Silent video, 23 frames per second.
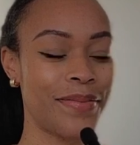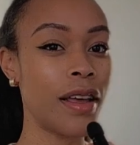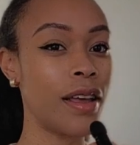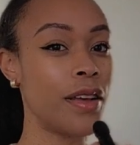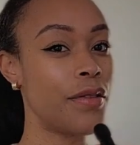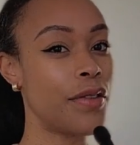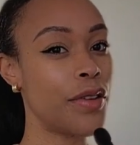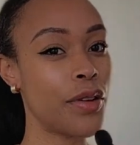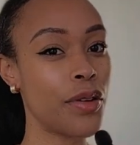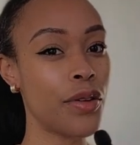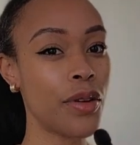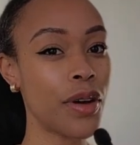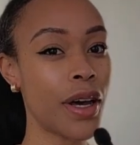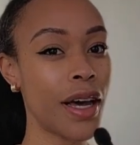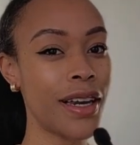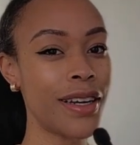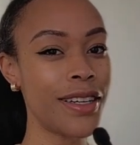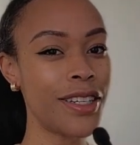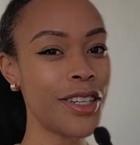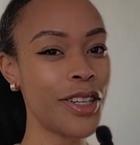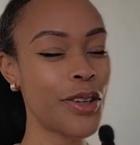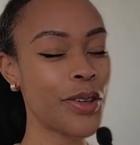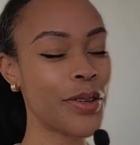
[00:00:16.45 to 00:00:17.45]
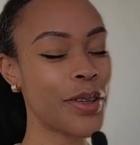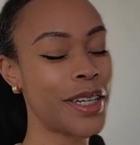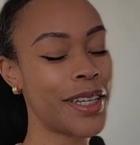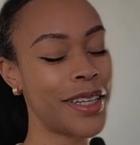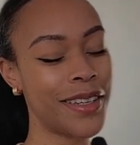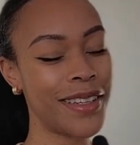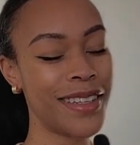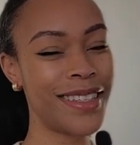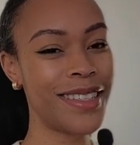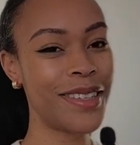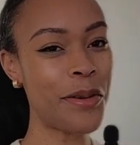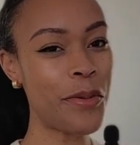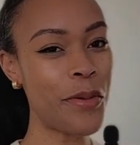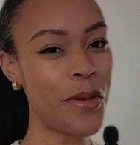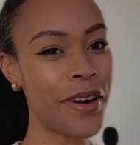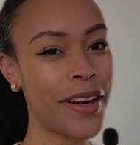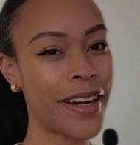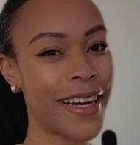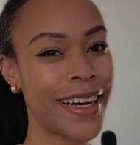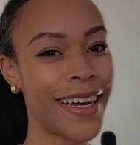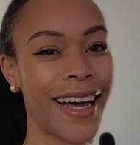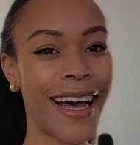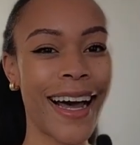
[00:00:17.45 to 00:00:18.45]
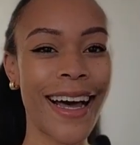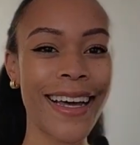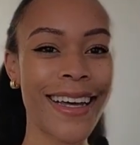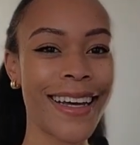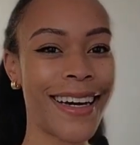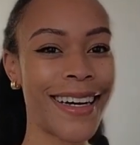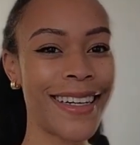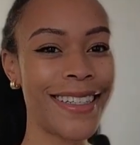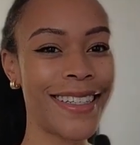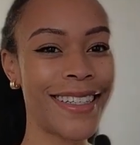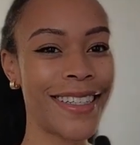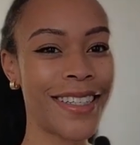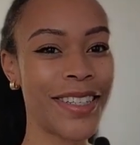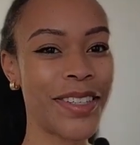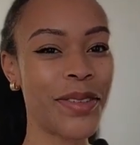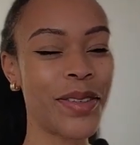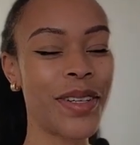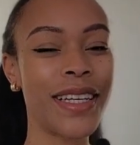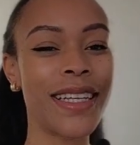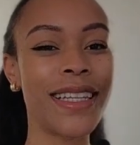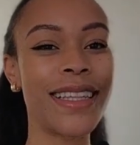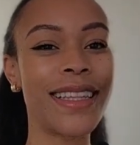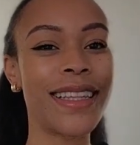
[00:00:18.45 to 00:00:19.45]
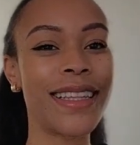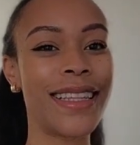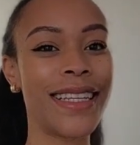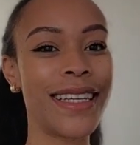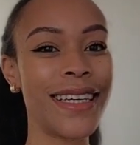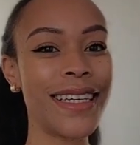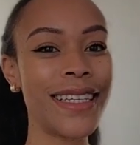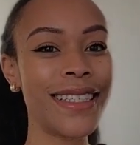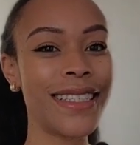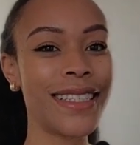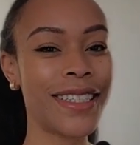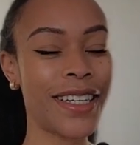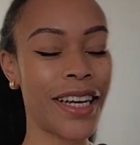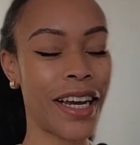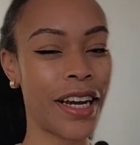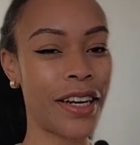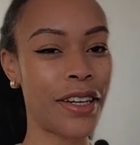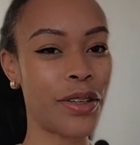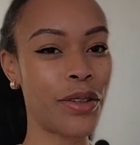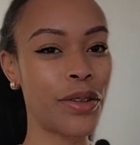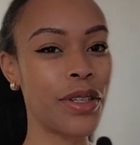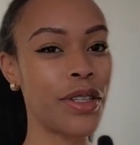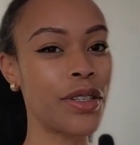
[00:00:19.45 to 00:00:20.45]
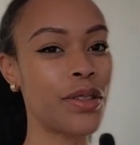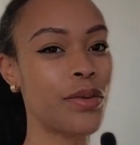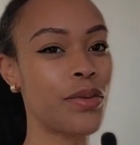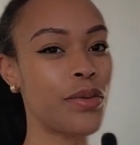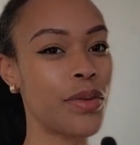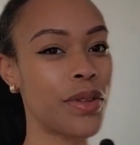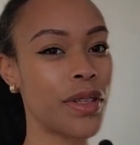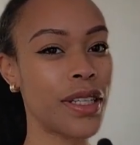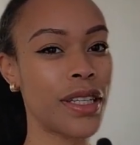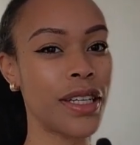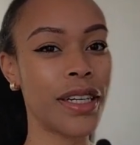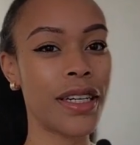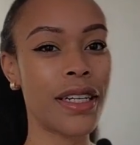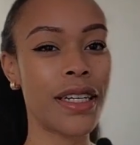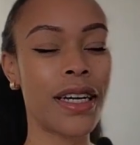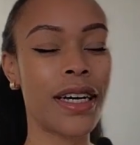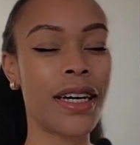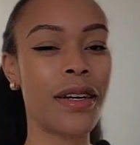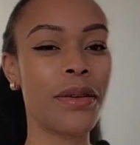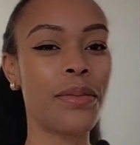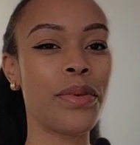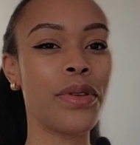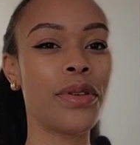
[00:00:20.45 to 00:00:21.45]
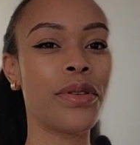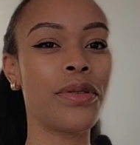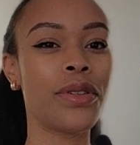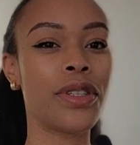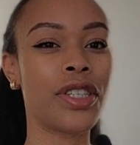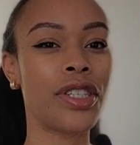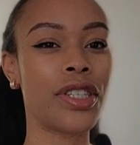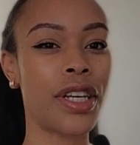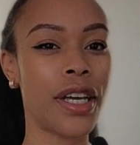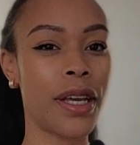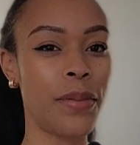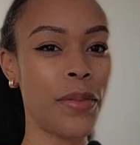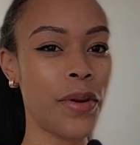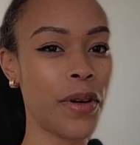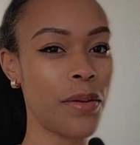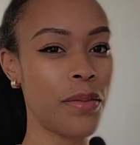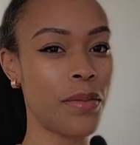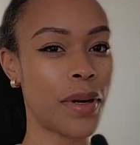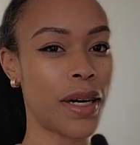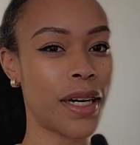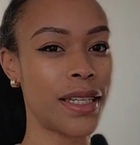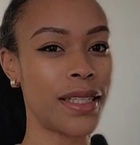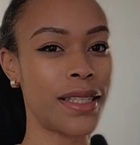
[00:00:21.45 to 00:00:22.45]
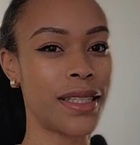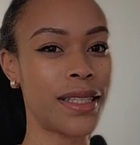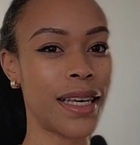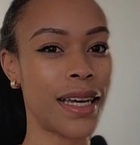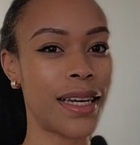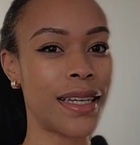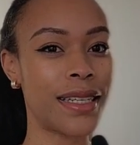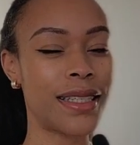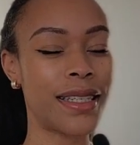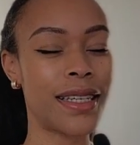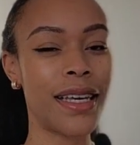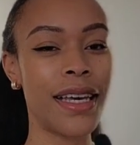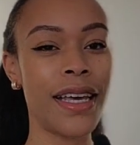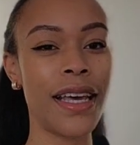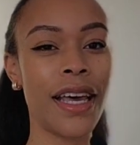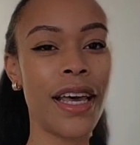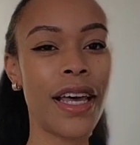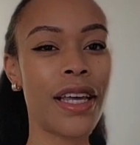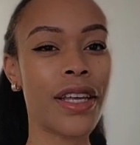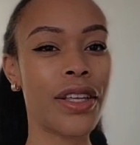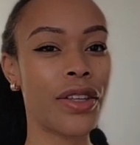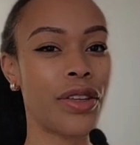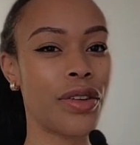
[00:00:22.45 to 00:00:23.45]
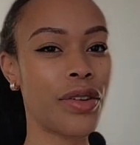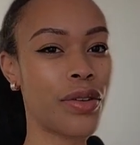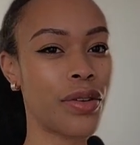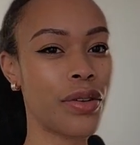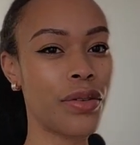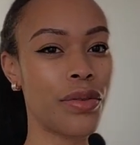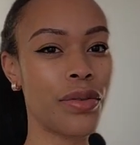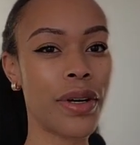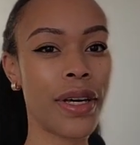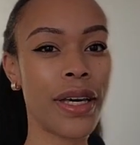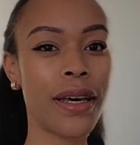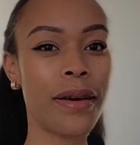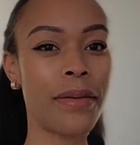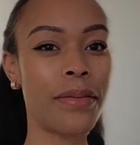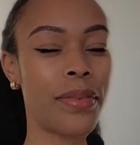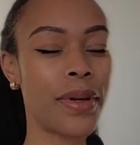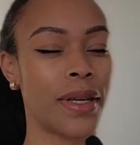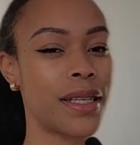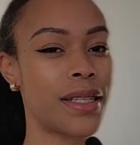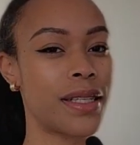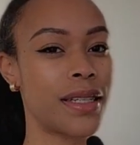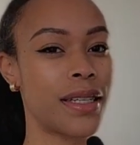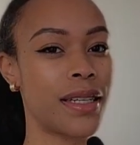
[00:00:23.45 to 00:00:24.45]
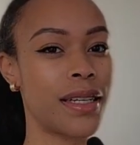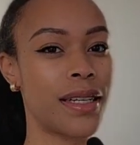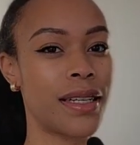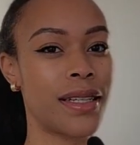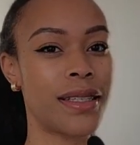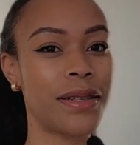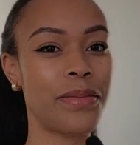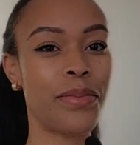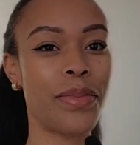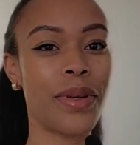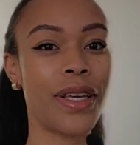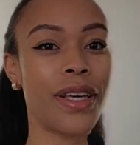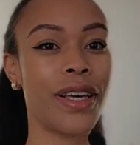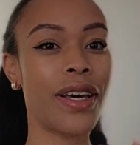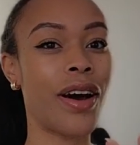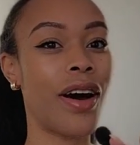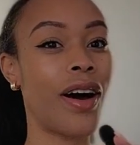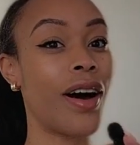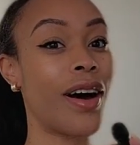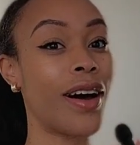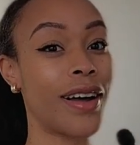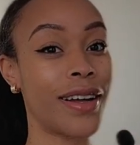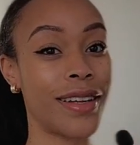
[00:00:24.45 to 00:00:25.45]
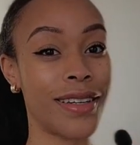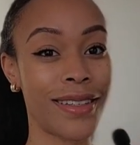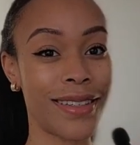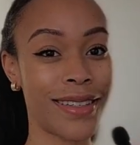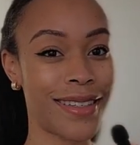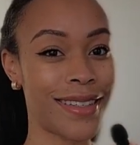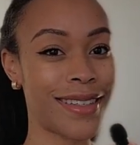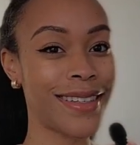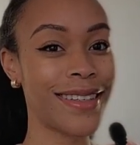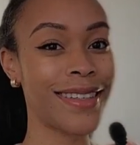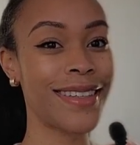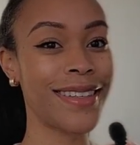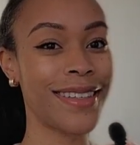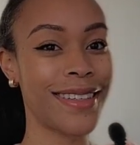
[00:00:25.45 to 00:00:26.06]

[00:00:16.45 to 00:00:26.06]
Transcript: If you don't got a degree, don't worry, I got you. This channel is really going to help you shape your mindset and curate a business beyond